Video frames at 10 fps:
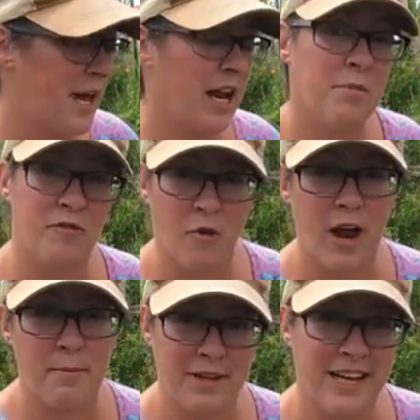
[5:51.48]
bed before
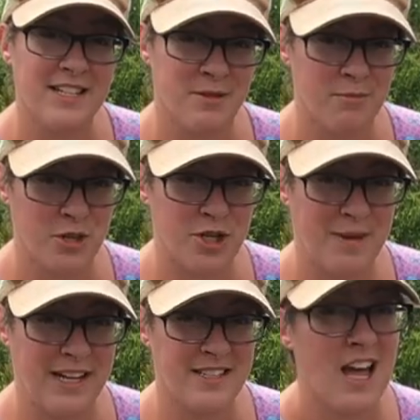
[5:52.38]
I plant some bush
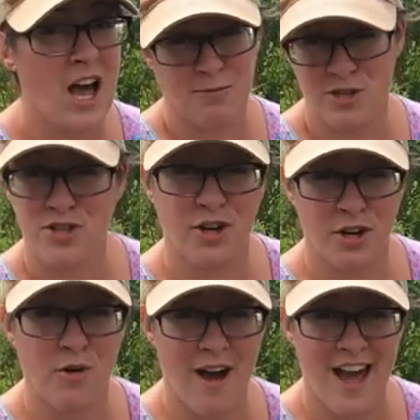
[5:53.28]
beans. I'm just
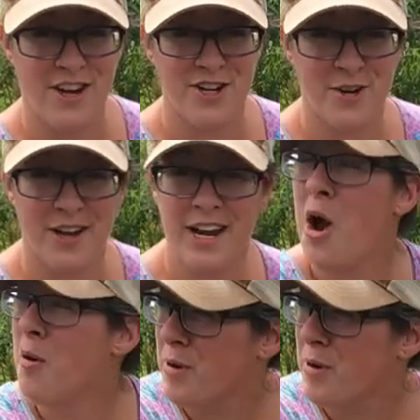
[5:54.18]
gonna go ahead and do it.